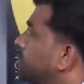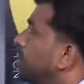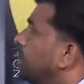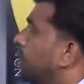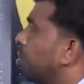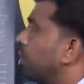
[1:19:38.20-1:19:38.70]

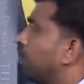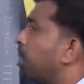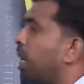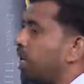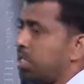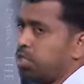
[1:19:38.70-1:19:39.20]
According to the
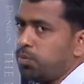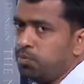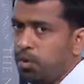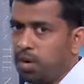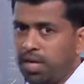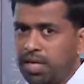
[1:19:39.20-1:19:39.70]
partnership
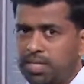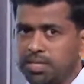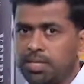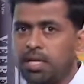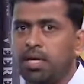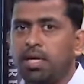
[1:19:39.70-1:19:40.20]
ordinance,
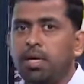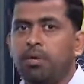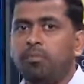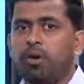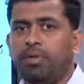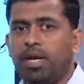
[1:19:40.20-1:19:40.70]

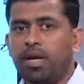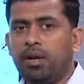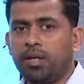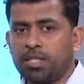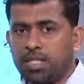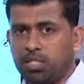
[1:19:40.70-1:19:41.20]
profit and
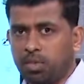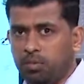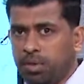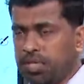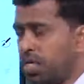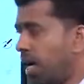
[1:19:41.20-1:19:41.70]
losses should
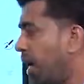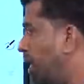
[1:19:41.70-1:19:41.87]
be shared